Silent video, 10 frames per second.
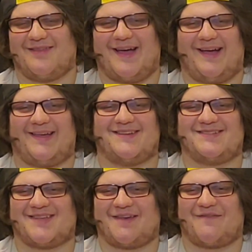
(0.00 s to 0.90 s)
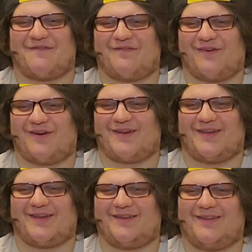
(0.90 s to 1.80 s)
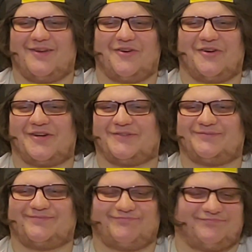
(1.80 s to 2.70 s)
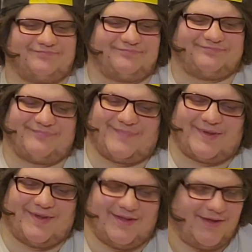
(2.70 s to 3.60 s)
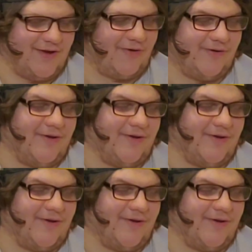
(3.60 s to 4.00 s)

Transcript: that is a fucking lyric. Is